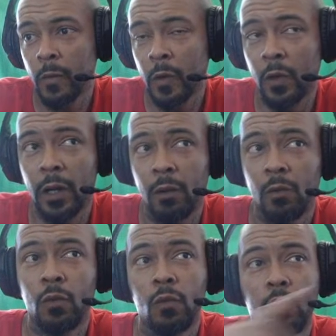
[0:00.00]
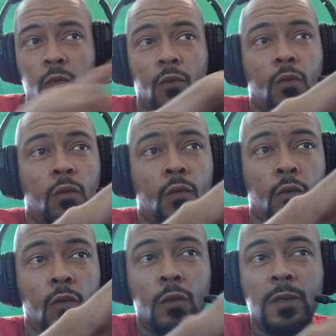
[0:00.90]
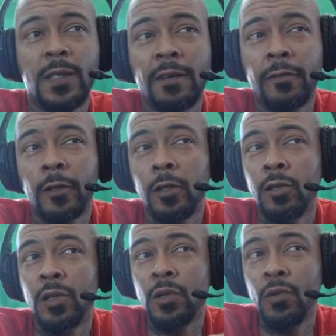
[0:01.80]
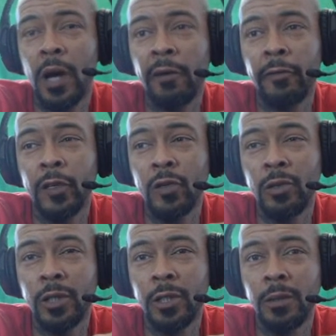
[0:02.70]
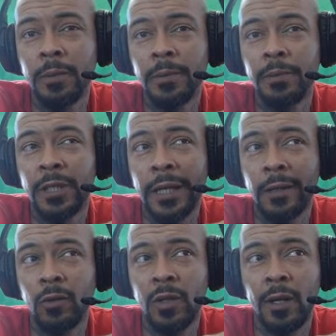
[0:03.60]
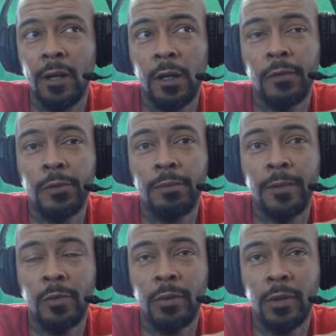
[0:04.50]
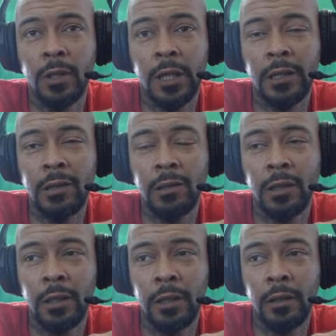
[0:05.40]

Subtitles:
Okay. Stefan, do you have a YouTube channel set up to broadcast on yet?